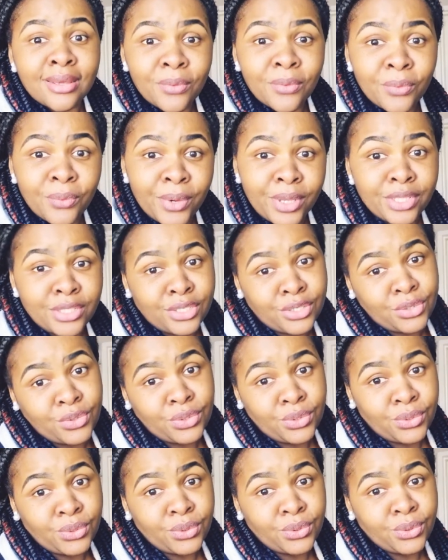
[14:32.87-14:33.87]
went
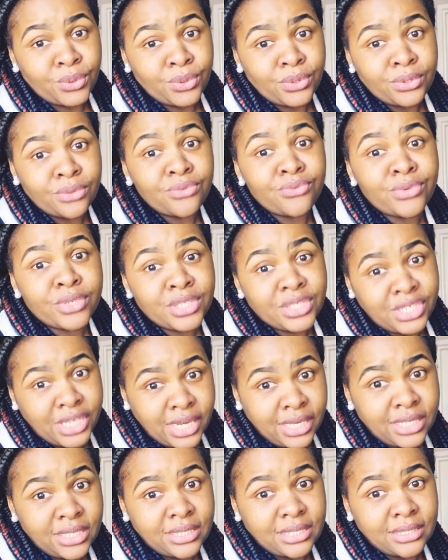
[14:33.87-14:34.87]
through
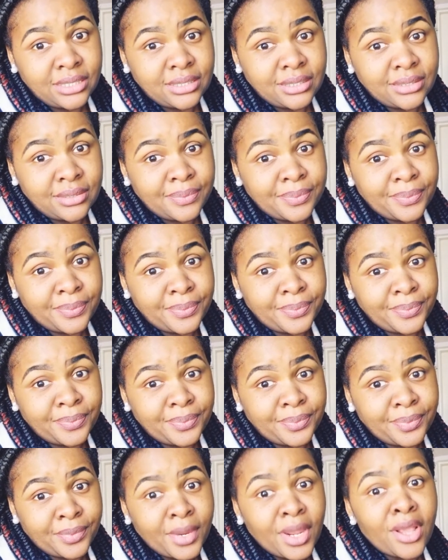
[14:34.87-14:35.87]
rejection
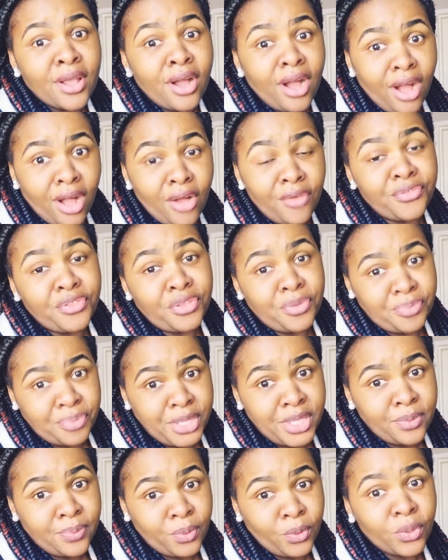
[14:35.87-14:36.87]
of the
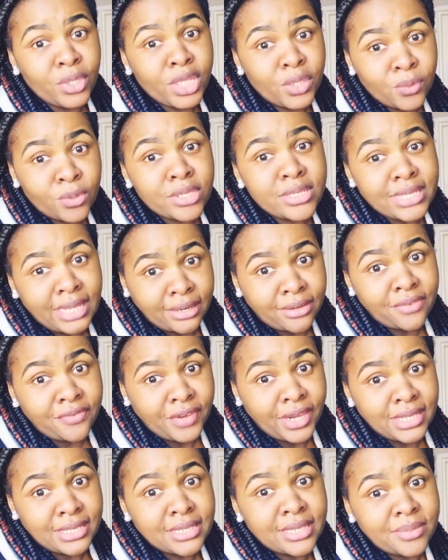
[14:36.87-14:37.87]
people he was
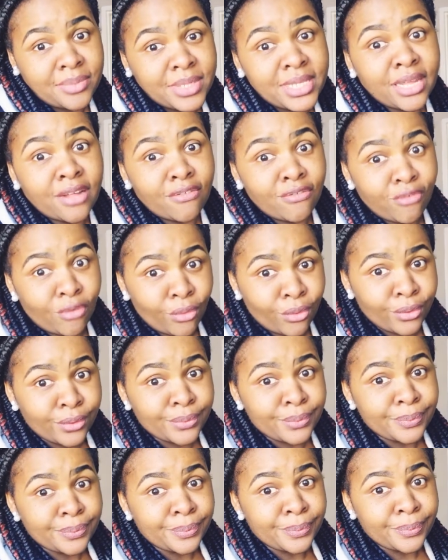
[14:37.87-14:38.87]
sacrificing himself for.
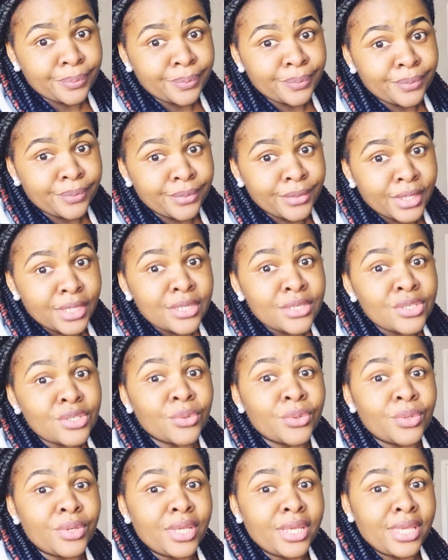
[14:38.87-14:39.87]

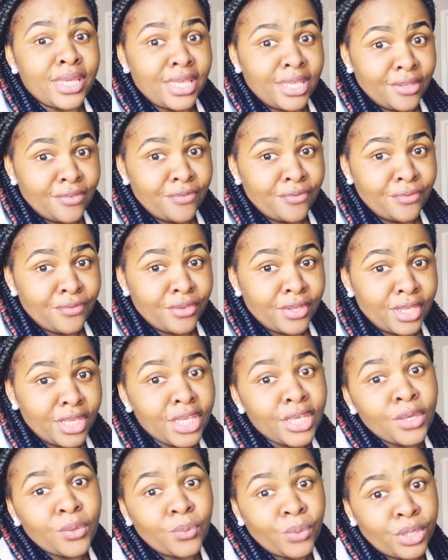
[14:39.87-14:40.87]
So if
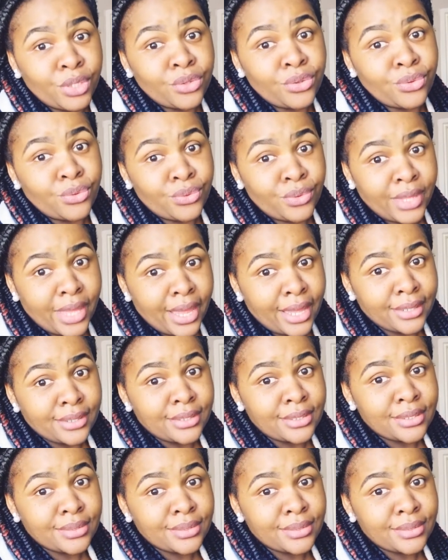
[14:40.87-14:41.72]
he went through that,